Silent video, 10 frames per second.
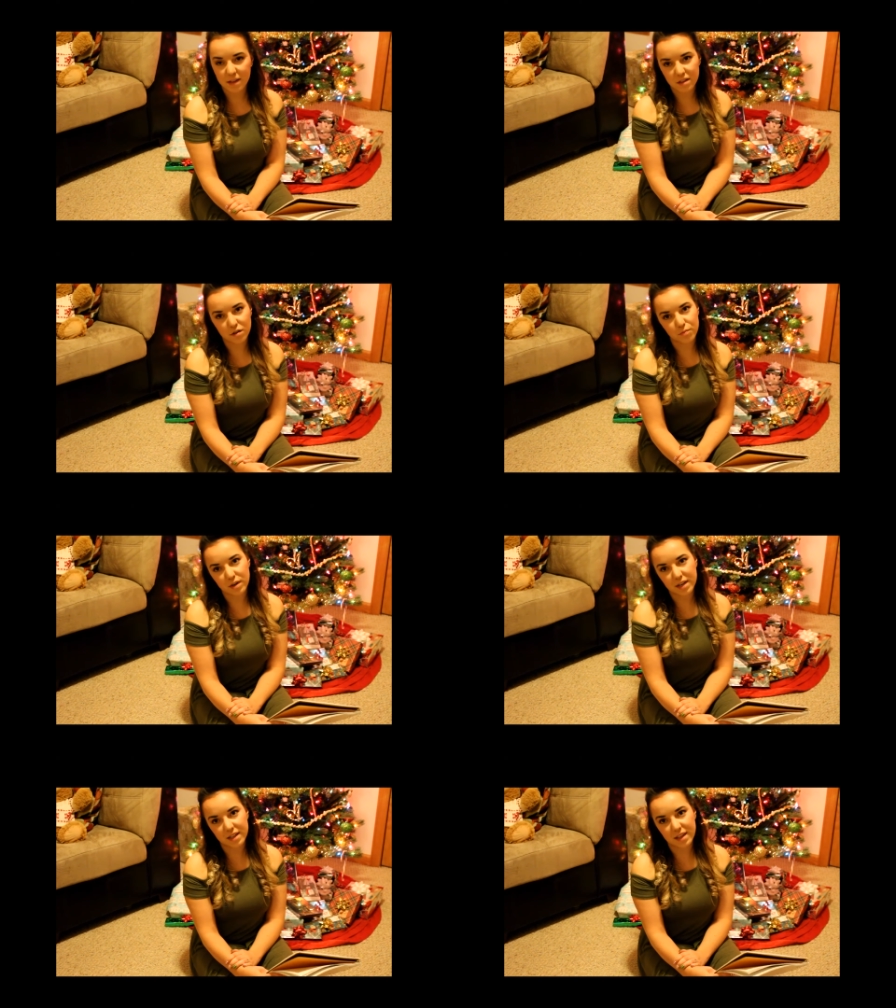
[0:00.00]
my little
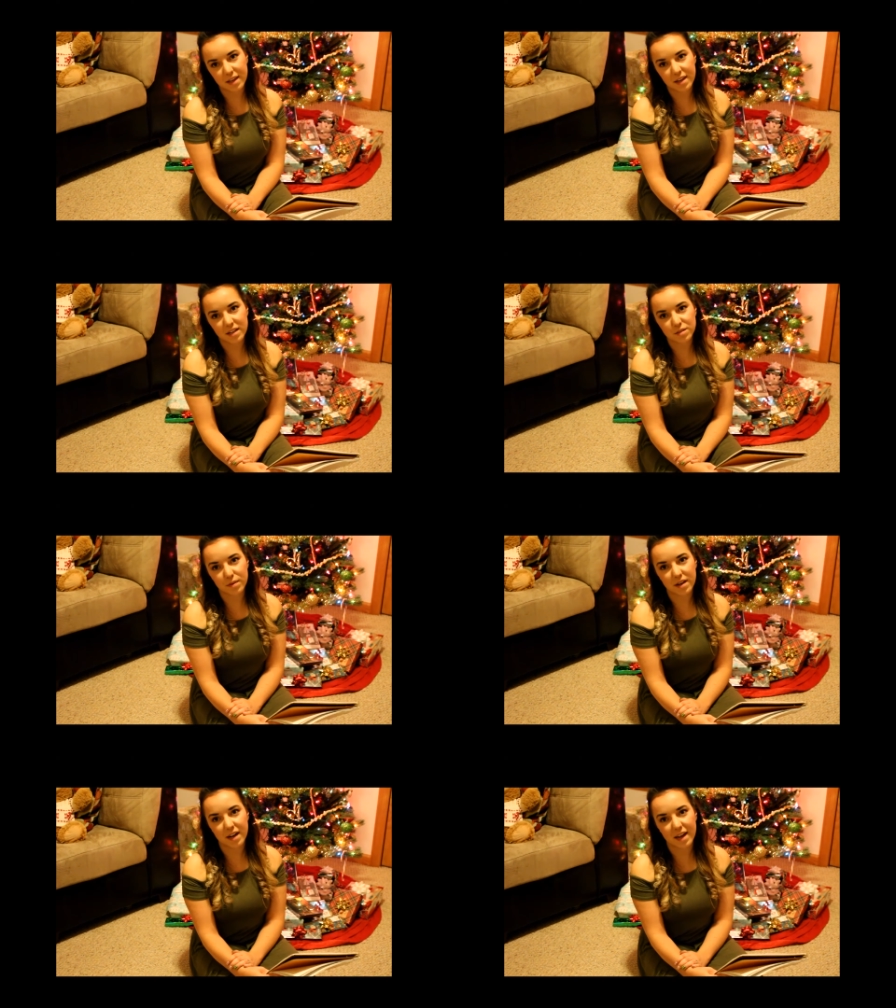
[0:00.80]
pretty things,
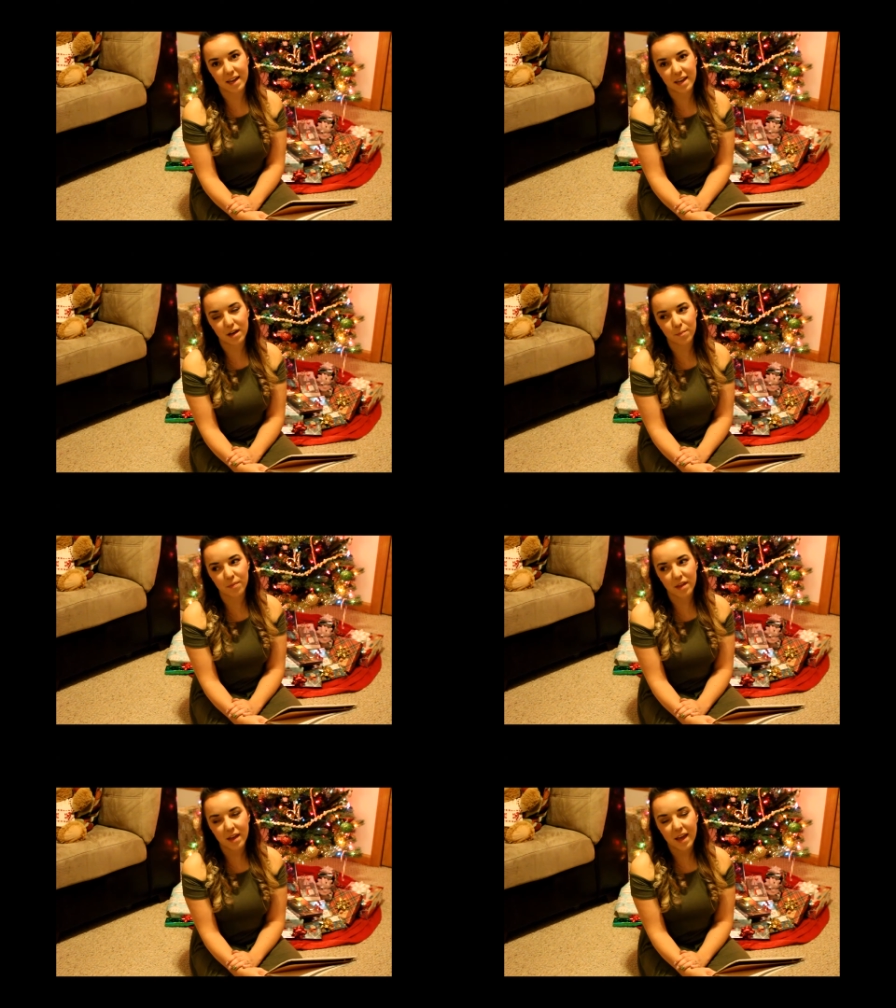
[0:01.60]
but I am
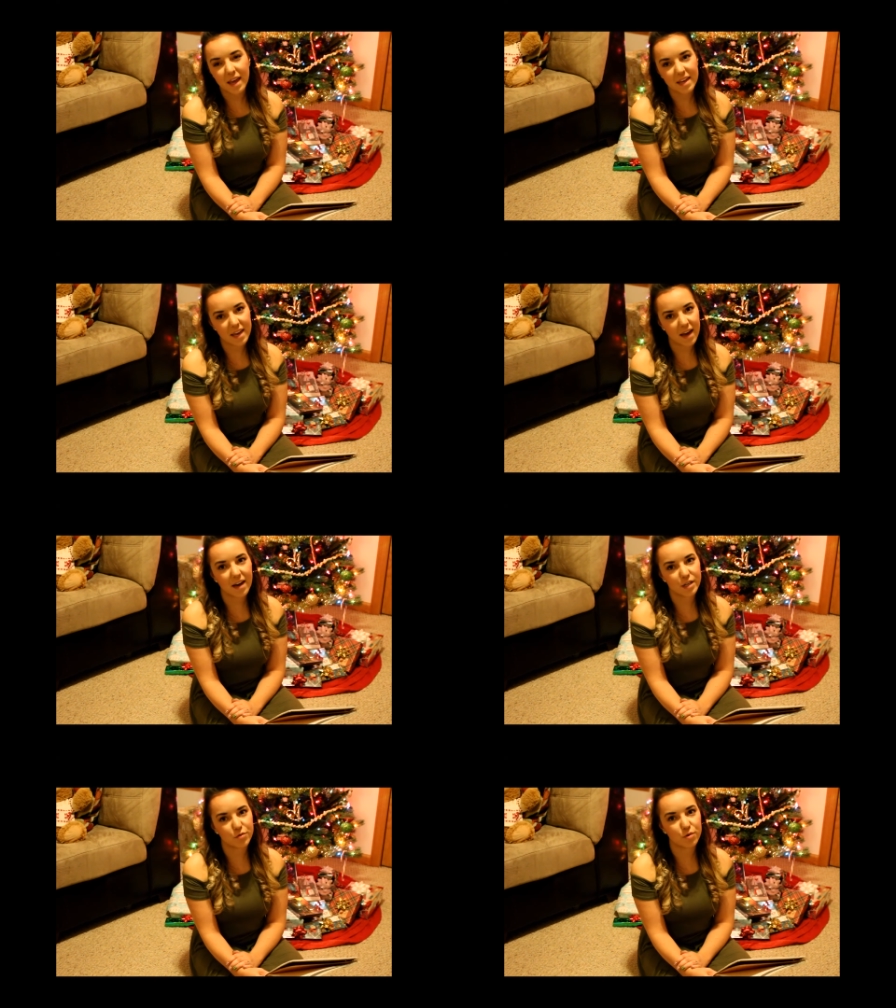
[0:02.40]
a
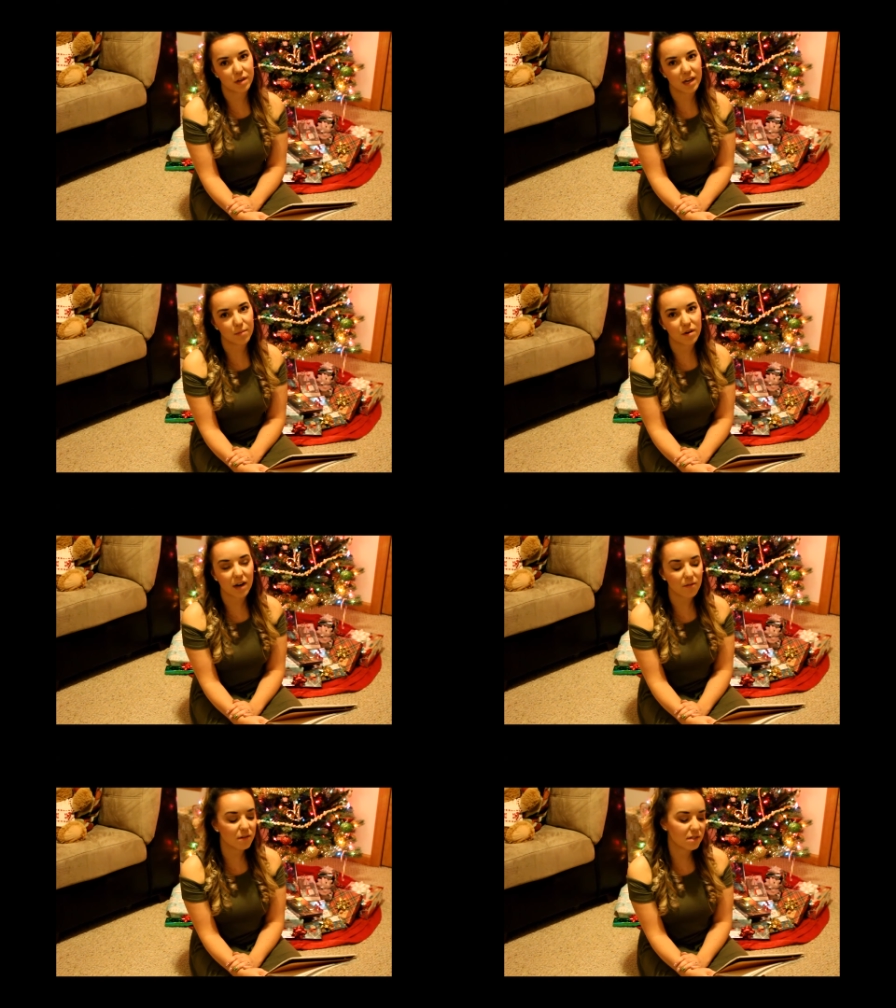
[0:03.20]
casual gamer,
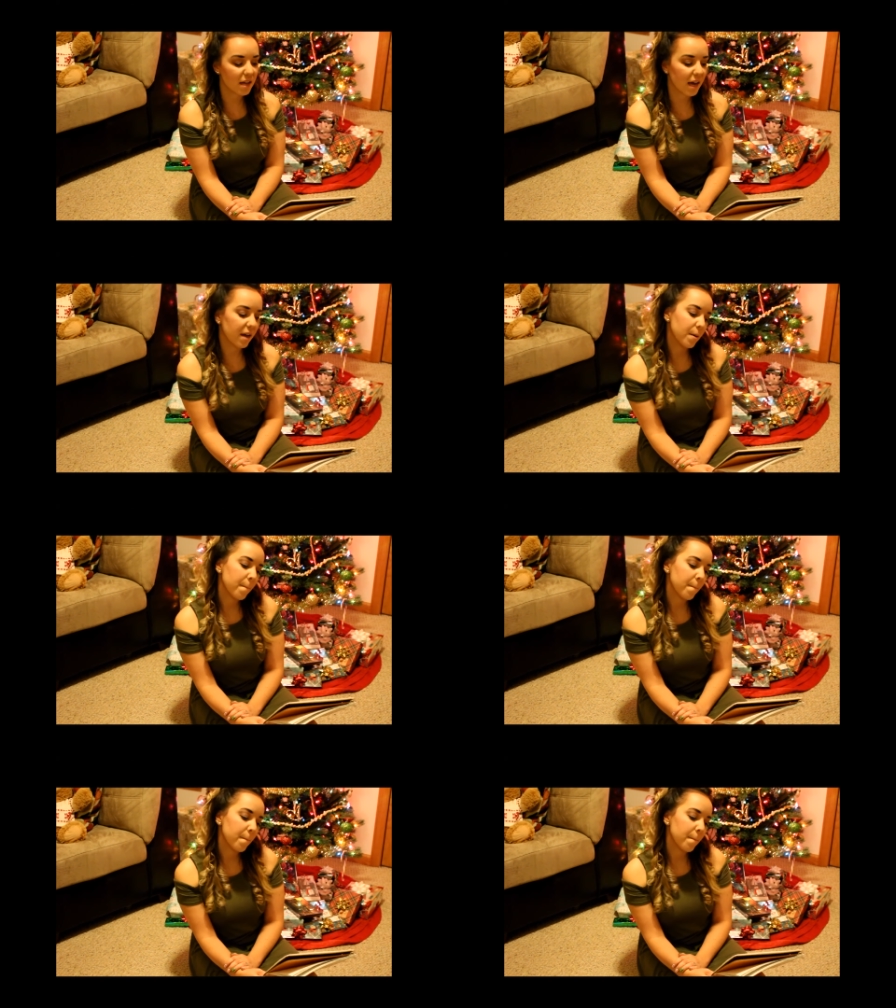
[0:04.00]
I would say.